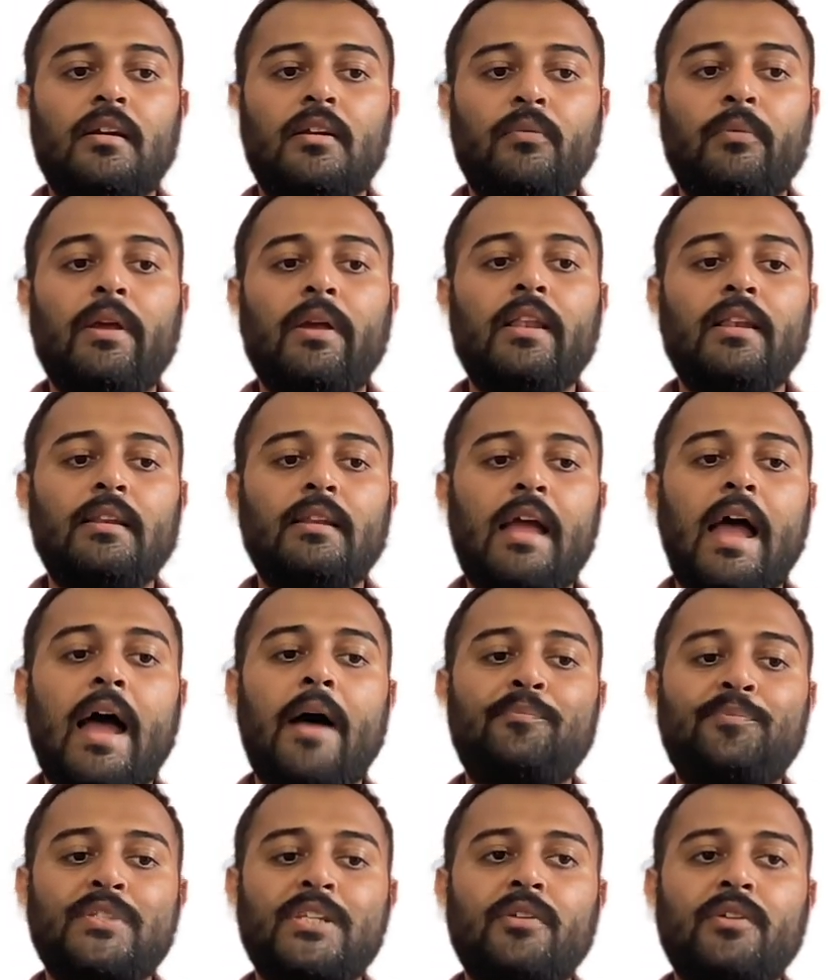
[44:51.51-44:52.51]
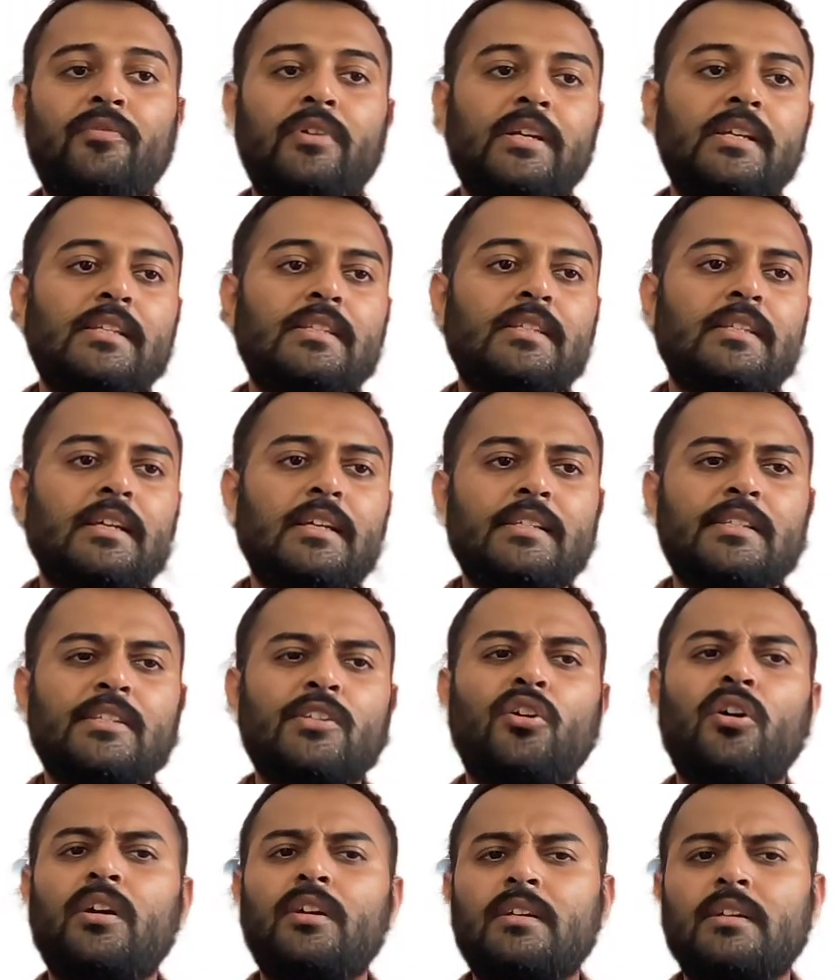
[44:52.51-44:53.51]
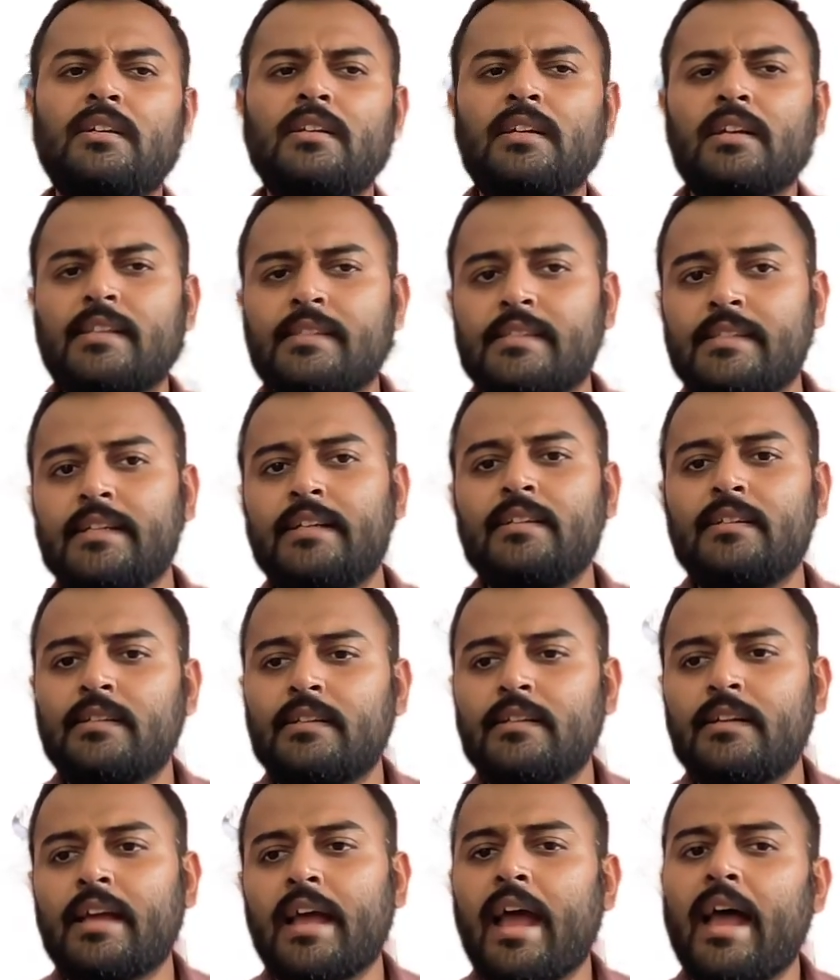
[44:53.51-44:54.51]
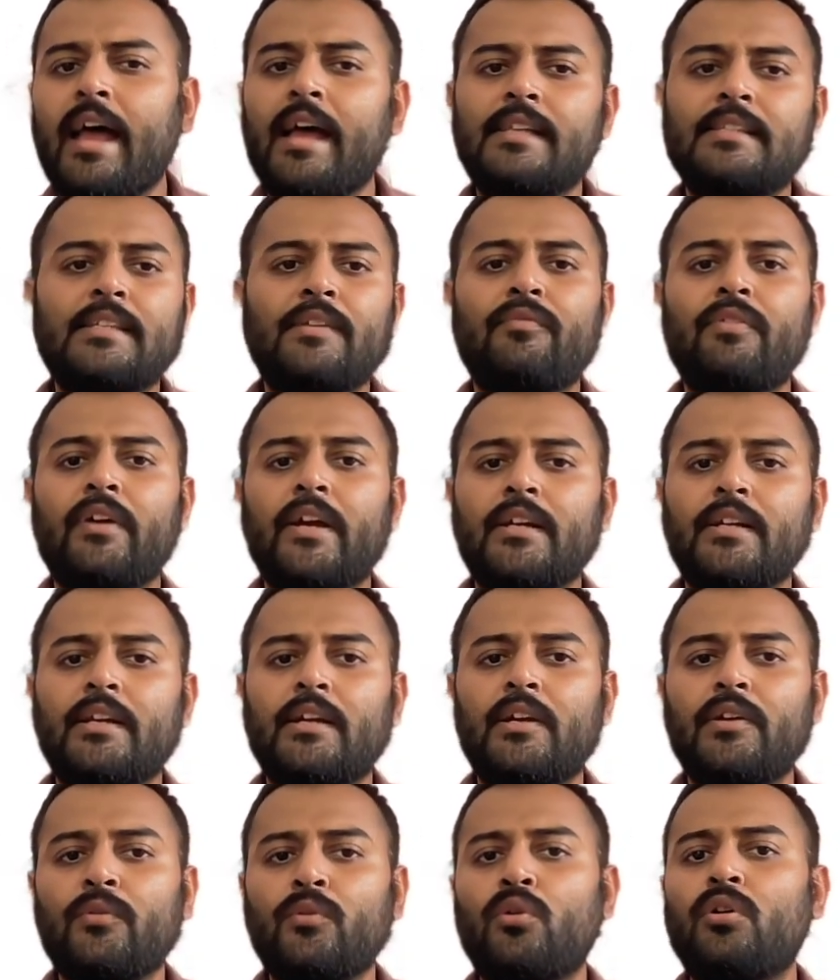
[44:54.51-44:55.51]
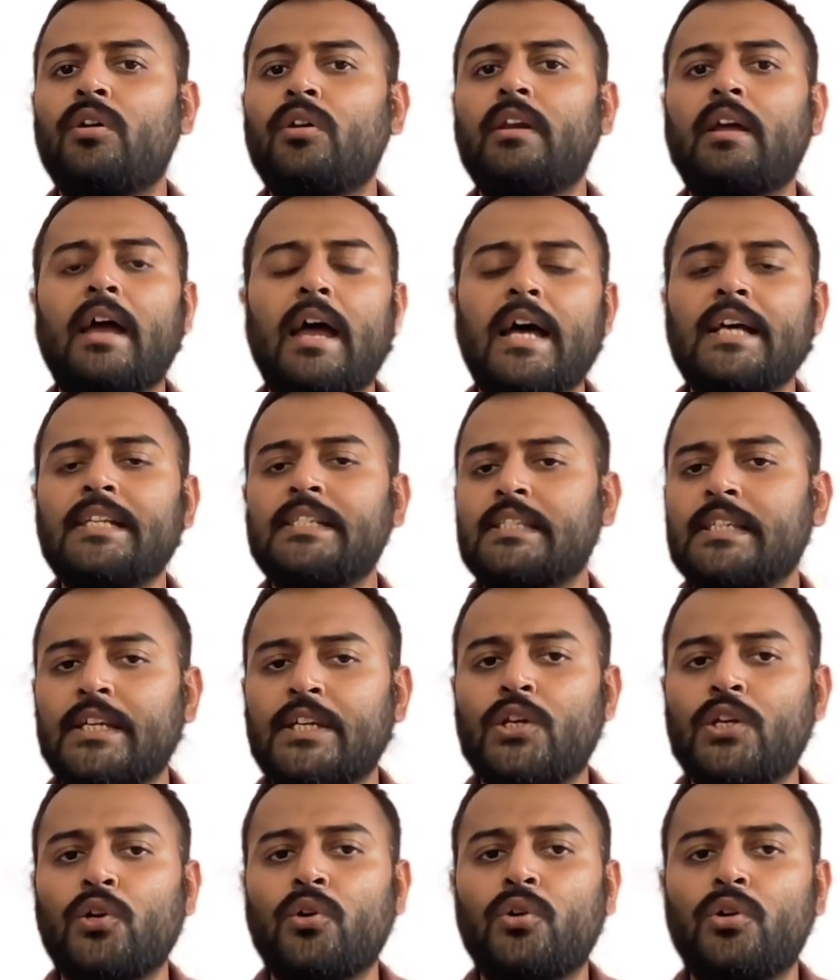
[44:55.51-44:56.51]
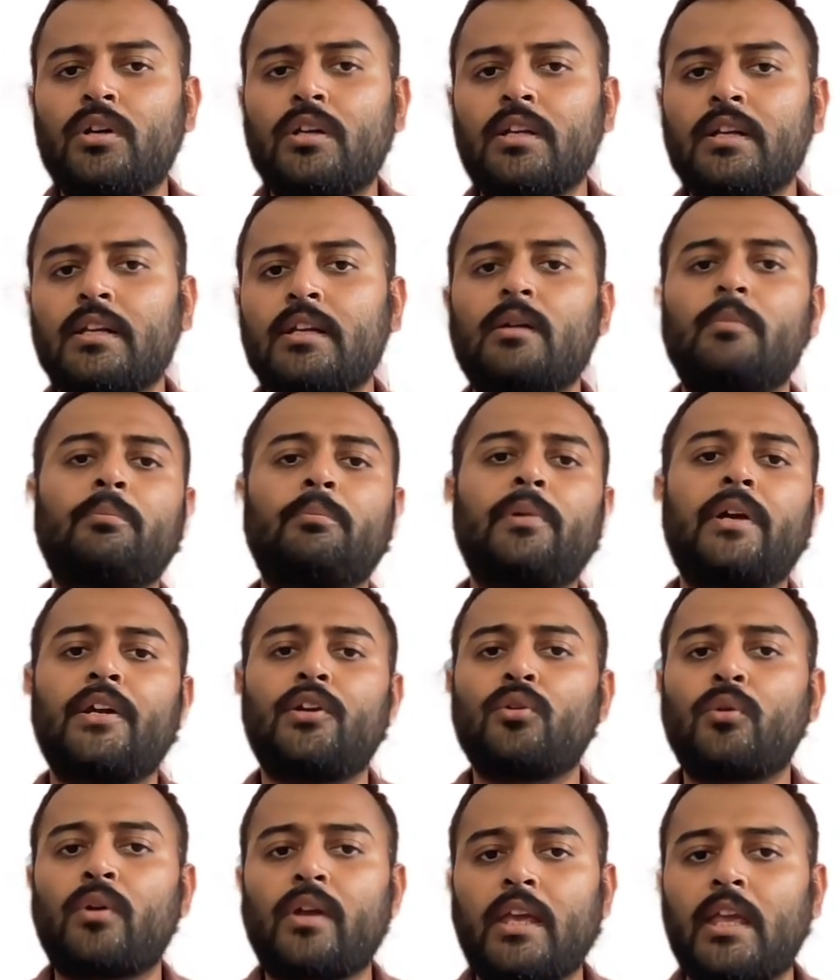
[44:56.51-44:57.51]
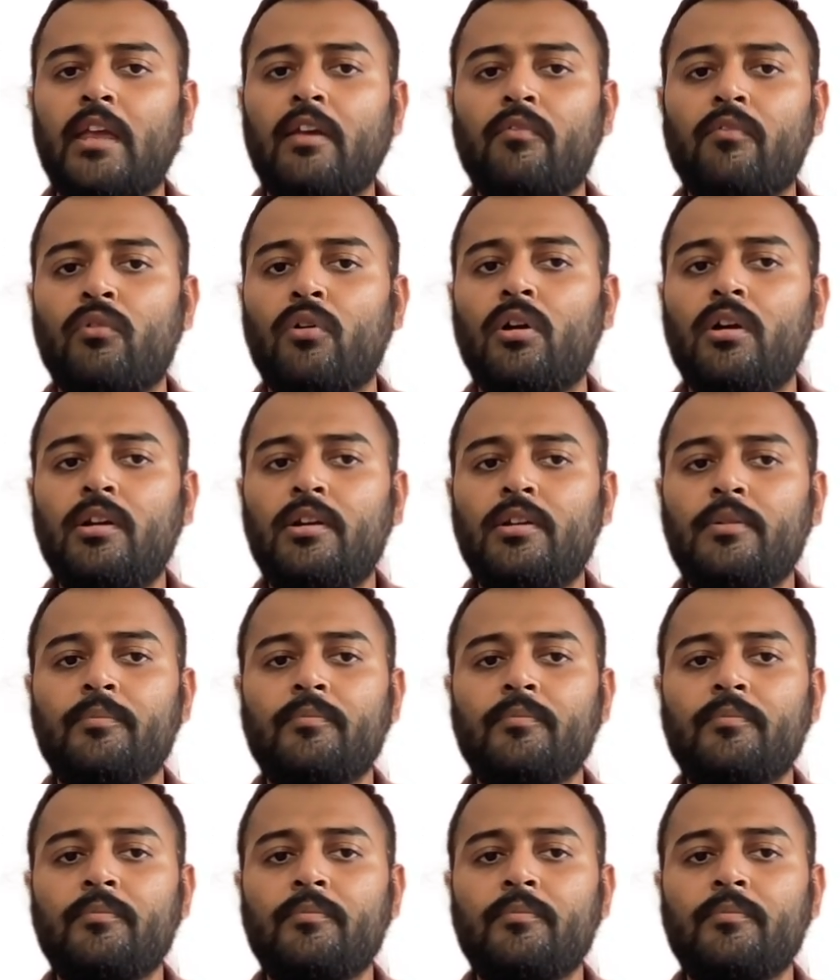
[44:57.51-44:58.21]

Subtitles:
Well, app service is not considered as effective or as secured compared to Key Vault.